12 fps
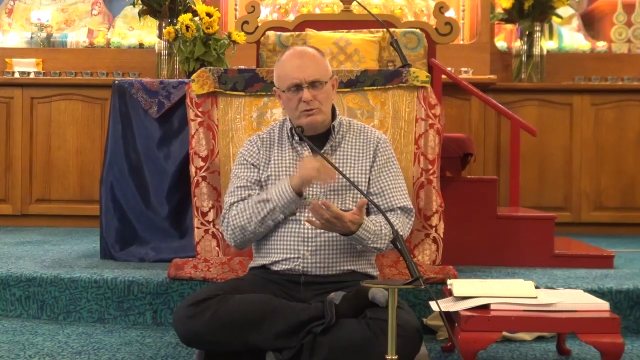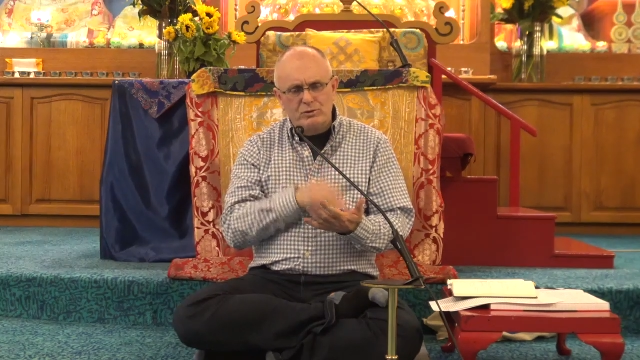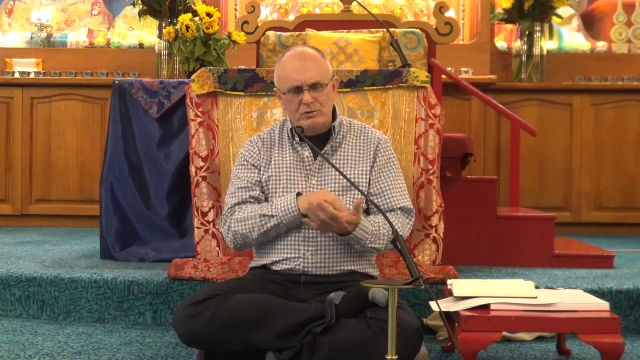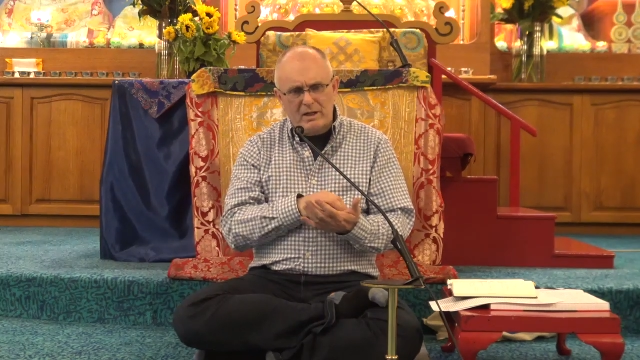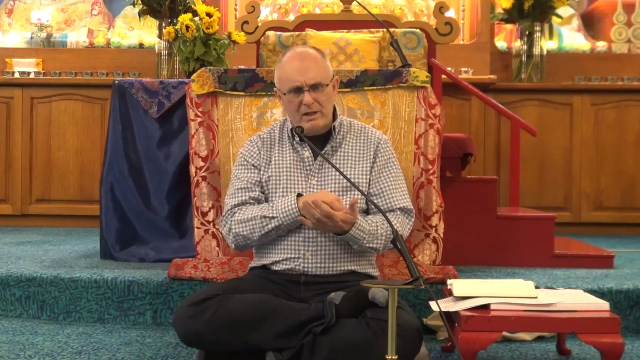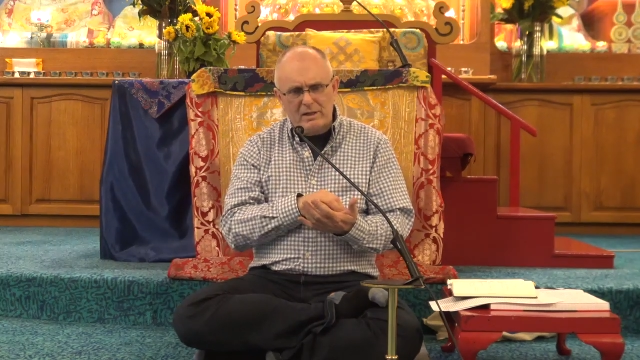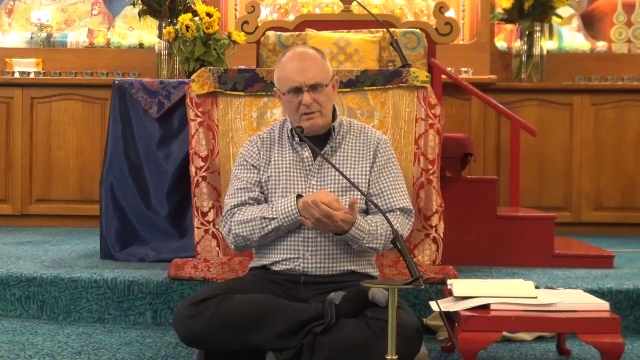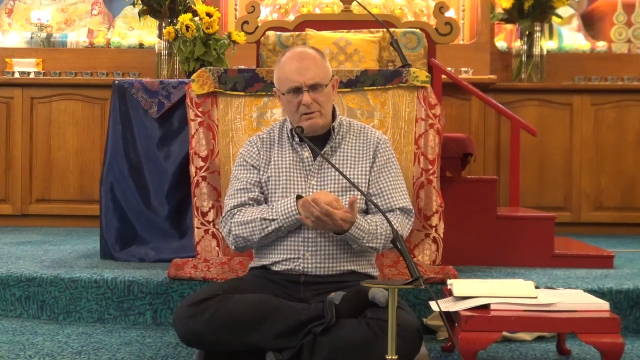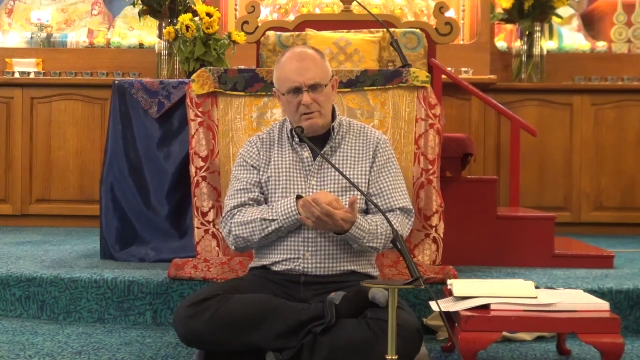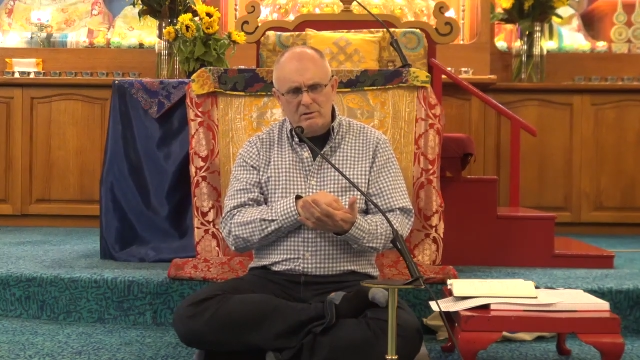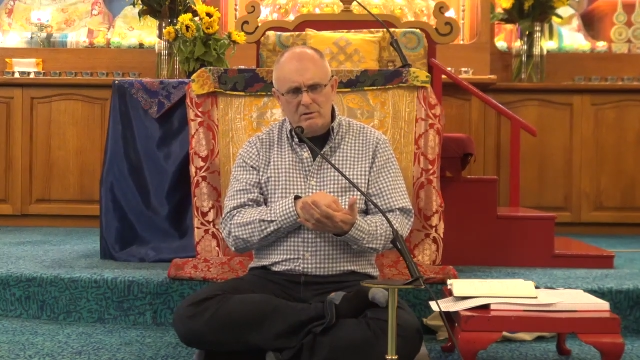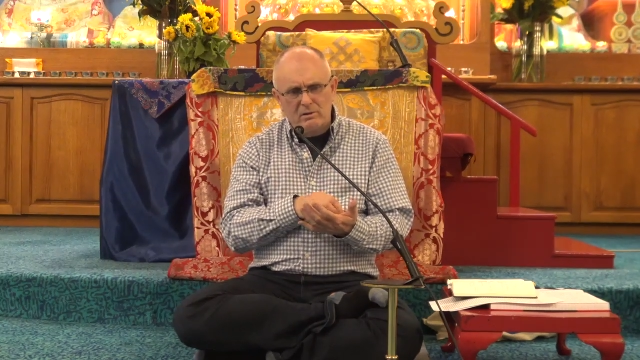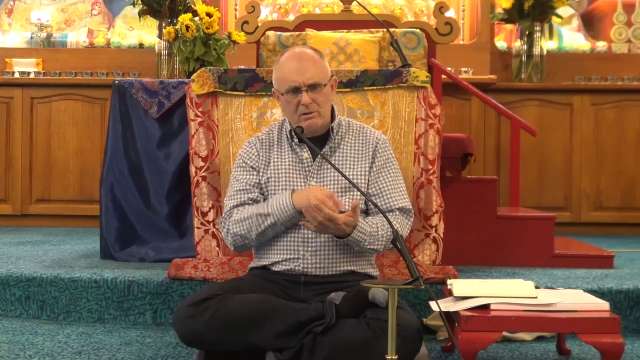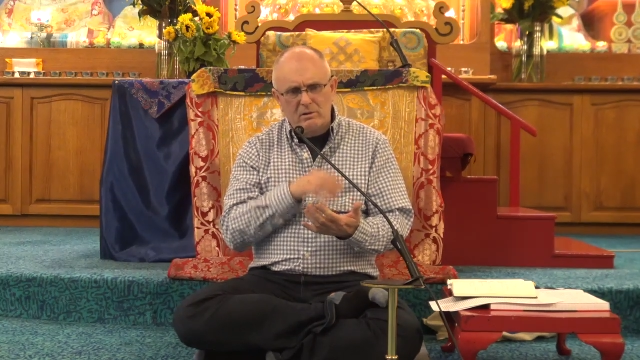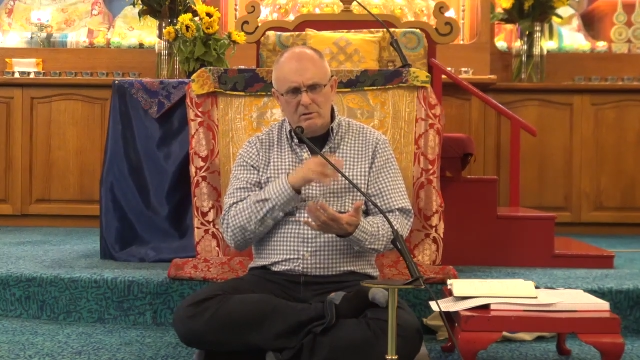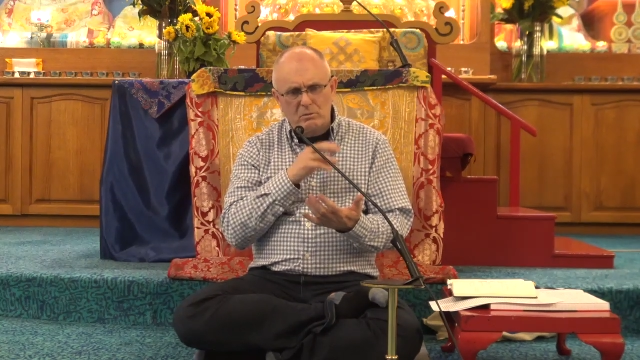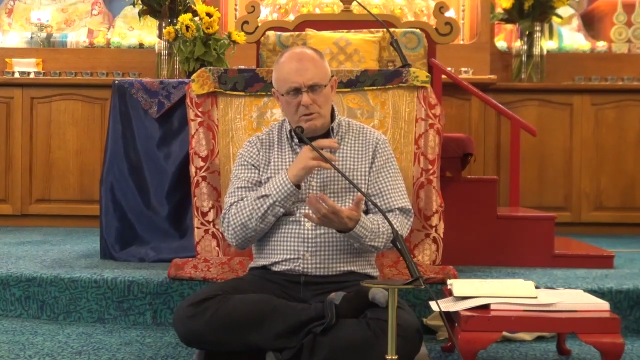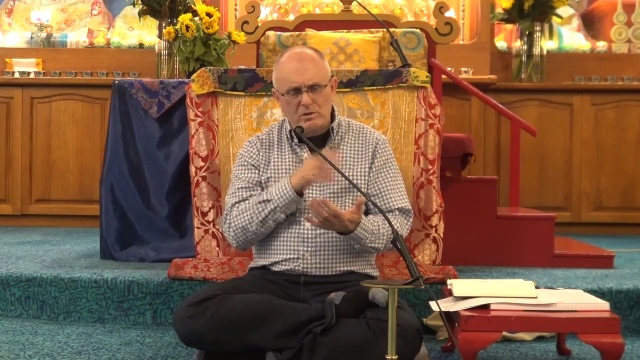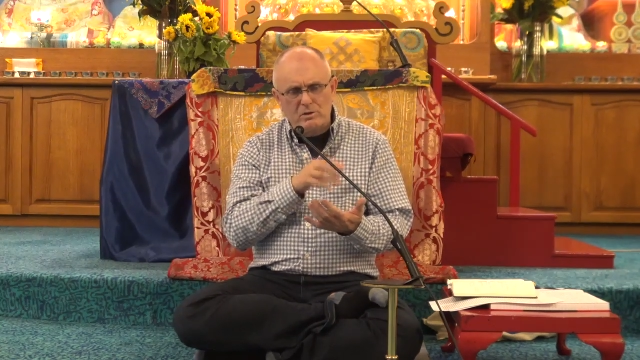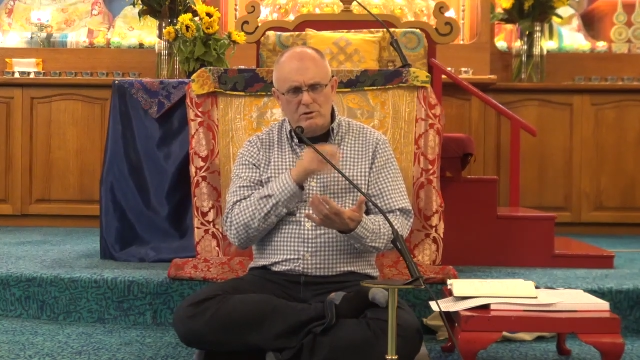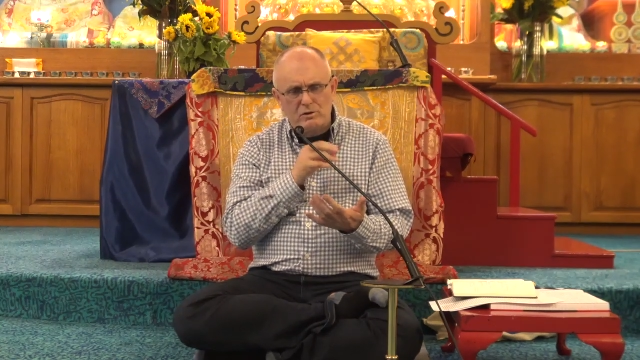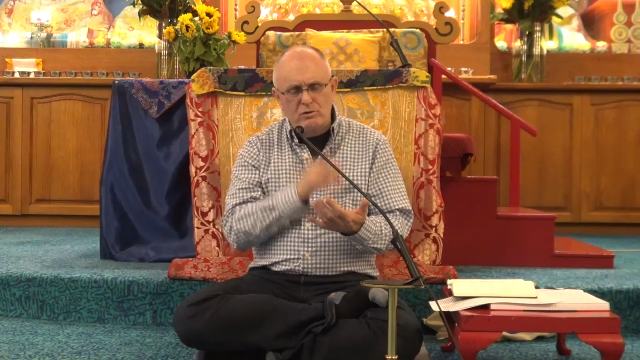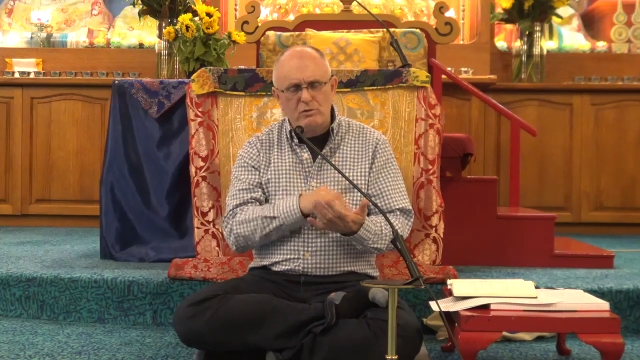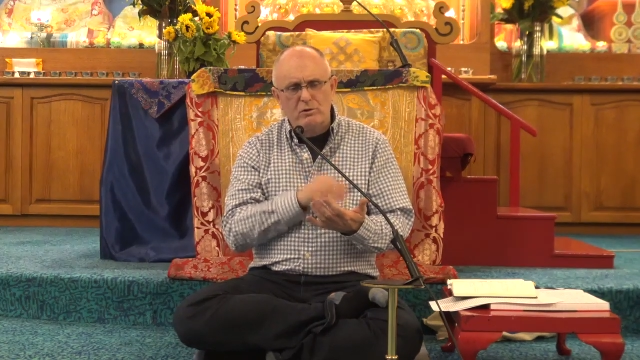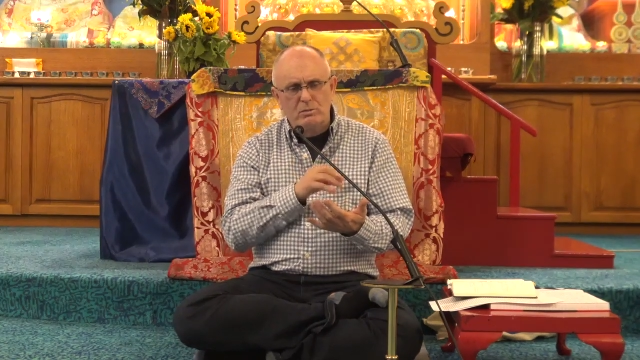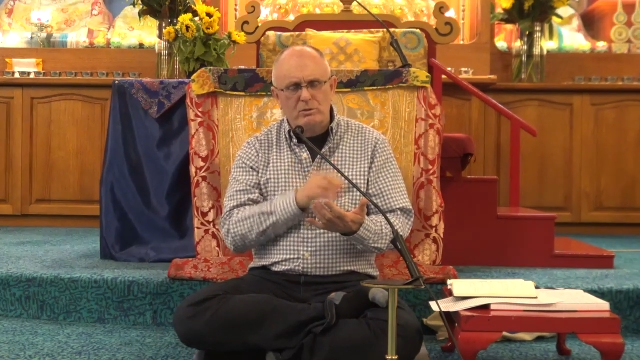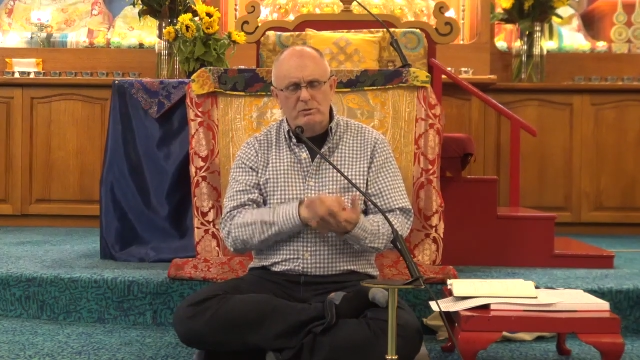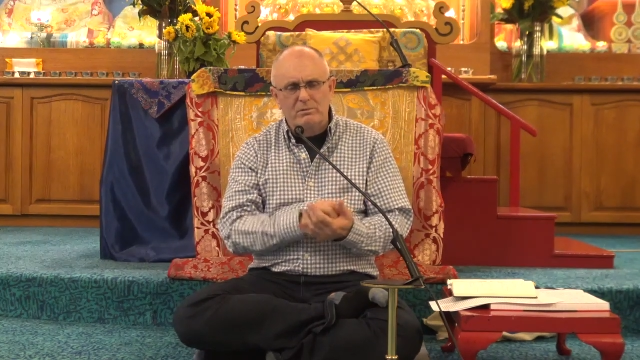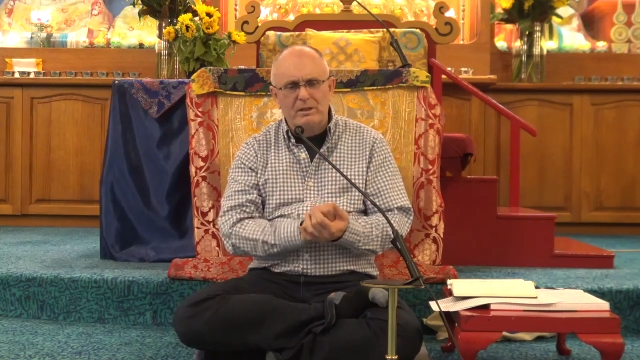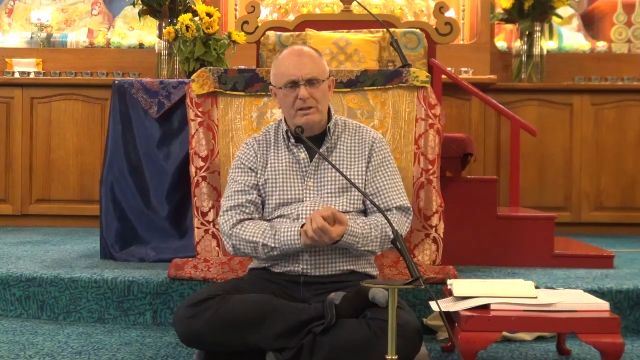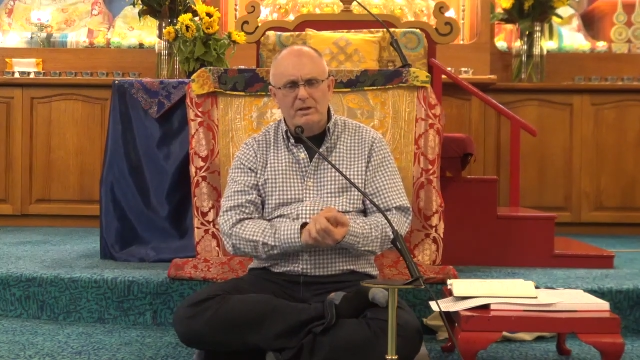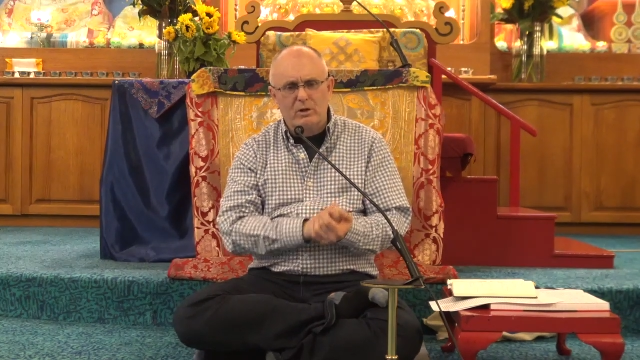state which is suitable to be a